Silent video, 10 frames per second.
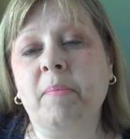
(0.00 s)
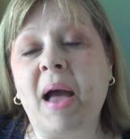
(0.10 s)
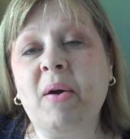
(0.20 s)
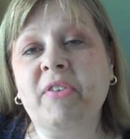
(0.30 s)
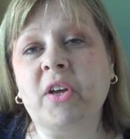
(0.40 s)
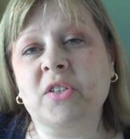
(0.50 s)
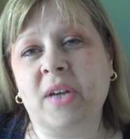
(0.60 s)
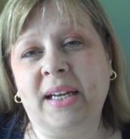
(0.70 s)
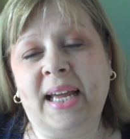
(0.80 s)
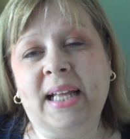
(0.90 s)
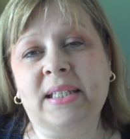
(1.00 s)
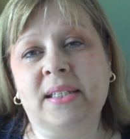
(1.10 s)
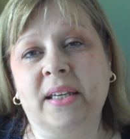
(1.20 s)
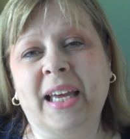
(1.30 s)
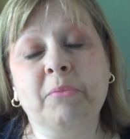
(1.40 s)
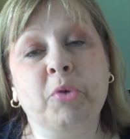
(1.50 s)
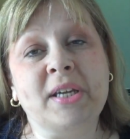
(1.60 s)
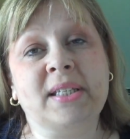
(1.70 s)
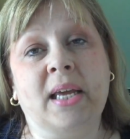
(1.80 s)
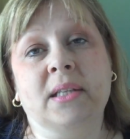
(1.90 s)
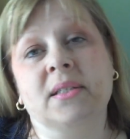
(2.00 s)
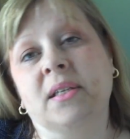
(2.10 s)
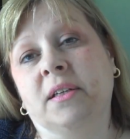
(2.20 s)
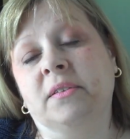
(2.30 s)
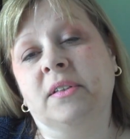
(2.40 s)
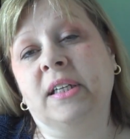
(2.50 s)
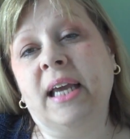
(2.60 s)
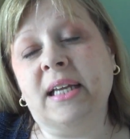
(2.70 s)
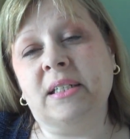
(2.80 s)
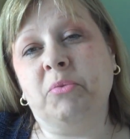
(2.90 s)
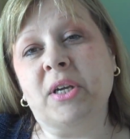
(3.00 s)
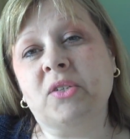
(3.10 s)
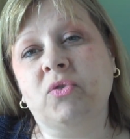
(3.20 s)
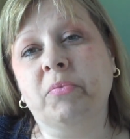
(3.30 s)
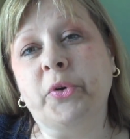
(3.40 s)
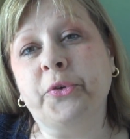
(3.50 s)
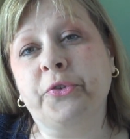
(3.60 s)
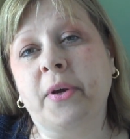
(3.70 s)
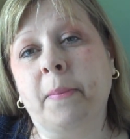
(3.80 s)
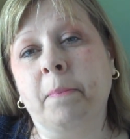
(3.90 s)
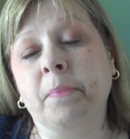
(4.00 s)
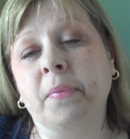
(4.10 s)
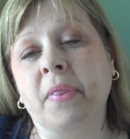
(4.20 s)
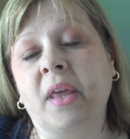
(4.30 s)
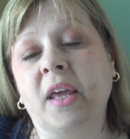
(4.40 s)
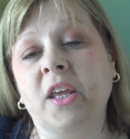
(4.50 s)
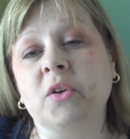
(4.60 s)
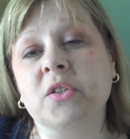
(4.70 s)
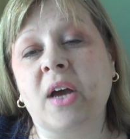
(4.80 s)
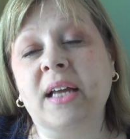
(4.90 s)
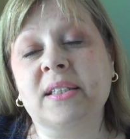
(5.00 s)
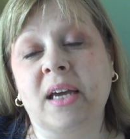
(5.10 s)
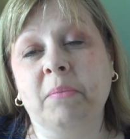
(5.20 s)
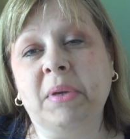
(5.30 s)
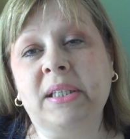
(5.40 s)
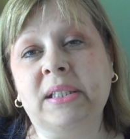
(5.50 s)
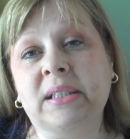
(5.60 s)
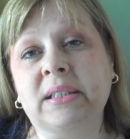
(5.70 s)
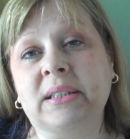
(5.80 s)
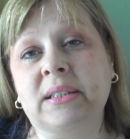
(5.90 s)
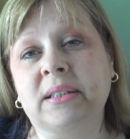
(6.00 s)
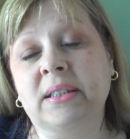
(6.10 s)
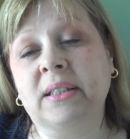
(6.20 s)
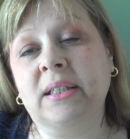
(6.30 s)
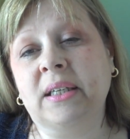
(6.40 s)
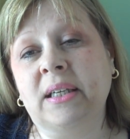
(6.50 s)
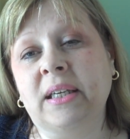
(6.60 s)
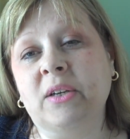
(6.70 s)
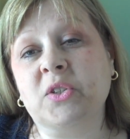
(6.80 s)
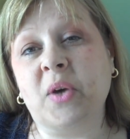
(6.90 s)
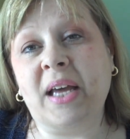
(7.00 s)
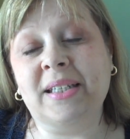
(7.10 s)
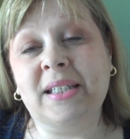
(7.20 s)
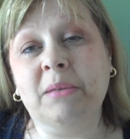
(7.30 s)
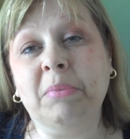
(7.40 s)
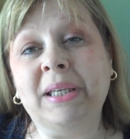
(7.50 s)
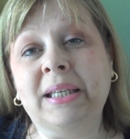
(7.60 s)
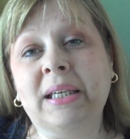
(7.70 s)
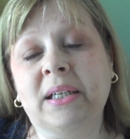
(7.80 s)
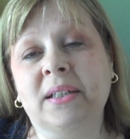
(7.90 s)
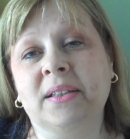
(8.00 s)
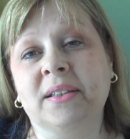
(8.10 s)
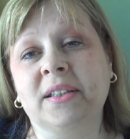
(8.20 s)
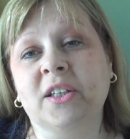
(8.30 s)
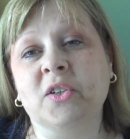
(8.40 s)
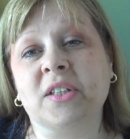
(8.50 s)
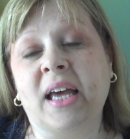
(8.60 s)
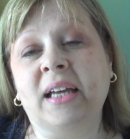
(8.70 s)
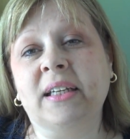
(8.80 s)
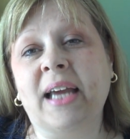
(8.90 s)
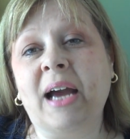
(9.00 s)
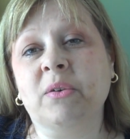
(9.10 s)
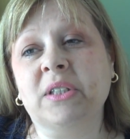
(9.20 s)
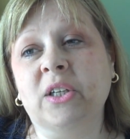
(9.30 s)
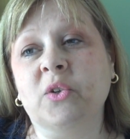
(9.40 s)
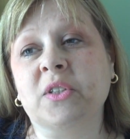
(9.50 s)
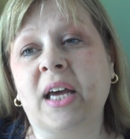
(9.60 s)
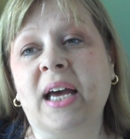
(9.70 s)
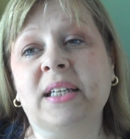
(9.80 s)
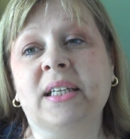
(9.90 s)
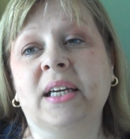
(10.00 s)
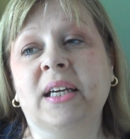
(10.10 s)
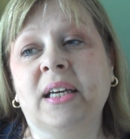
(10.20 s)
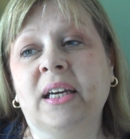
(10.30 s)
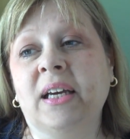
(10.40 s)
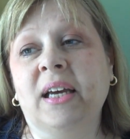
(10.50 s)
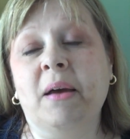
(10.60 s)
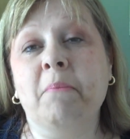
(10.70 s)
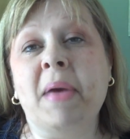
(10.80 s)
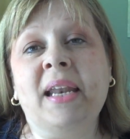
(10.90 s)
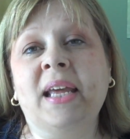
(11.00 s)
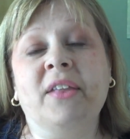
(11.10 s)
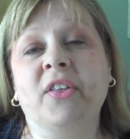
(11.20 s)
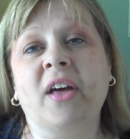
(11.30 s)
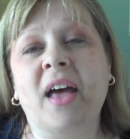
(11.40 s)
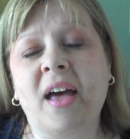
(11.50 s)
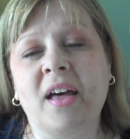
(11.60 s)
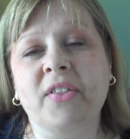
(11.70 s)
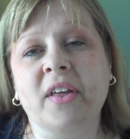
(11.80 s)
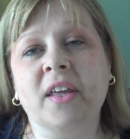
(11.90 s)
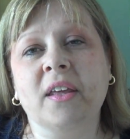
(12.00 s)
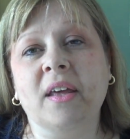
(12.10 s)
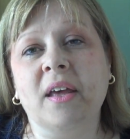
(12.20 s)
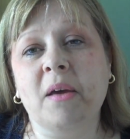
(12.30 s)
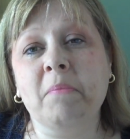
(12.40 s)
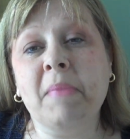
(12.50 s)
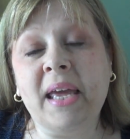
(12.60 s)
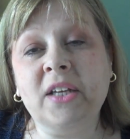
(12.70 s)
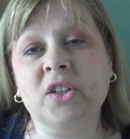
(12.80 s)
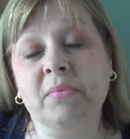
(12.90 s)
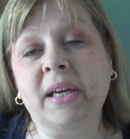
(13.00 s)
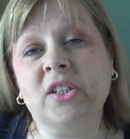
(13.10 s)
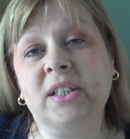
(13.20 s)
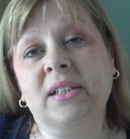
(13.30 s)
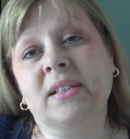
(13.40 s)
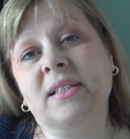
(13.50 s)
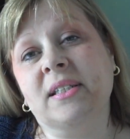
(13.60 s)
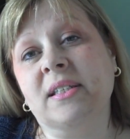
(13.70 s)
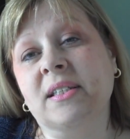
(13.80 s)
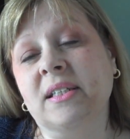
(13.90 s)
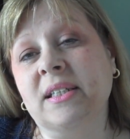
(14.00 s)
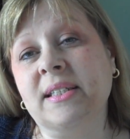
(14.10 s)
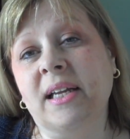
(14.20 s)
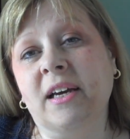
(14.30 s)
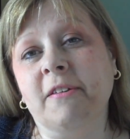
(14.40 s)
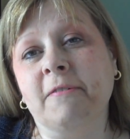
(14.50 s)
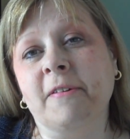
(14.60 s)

However, he also had cancer. He had breast cancer, and he had a breast removed. He also had diabetes. He also had TB. He also had gout. He also had many other major illnesses in his life.